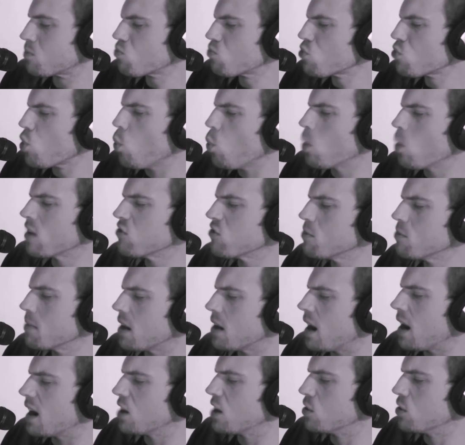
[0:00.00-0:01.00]
One of them that
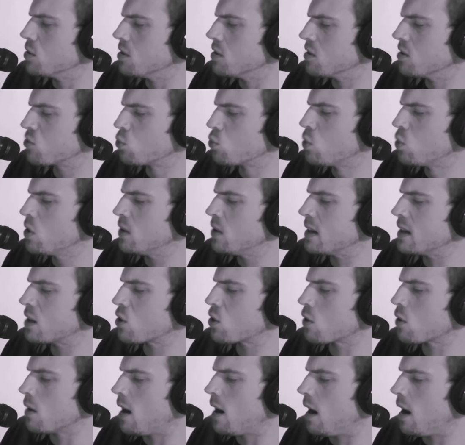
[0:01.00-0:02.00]
I heard, and it's really
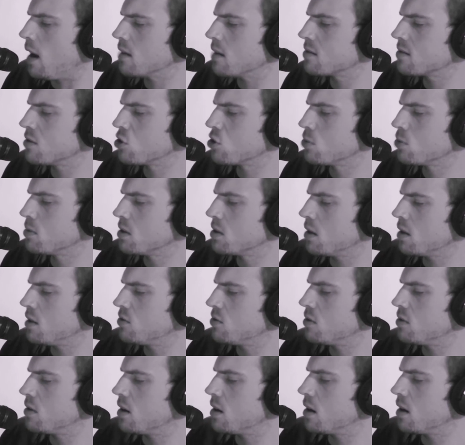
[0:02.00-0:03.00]
crass, an urban
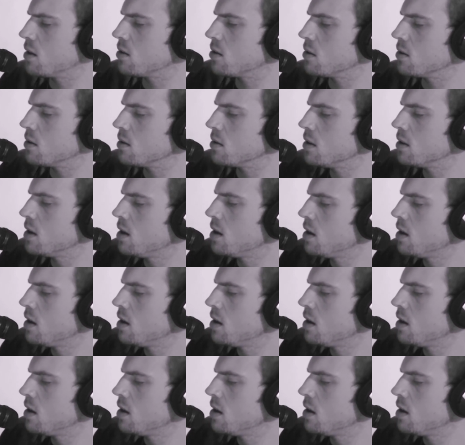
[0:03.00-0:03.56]
legend I heard.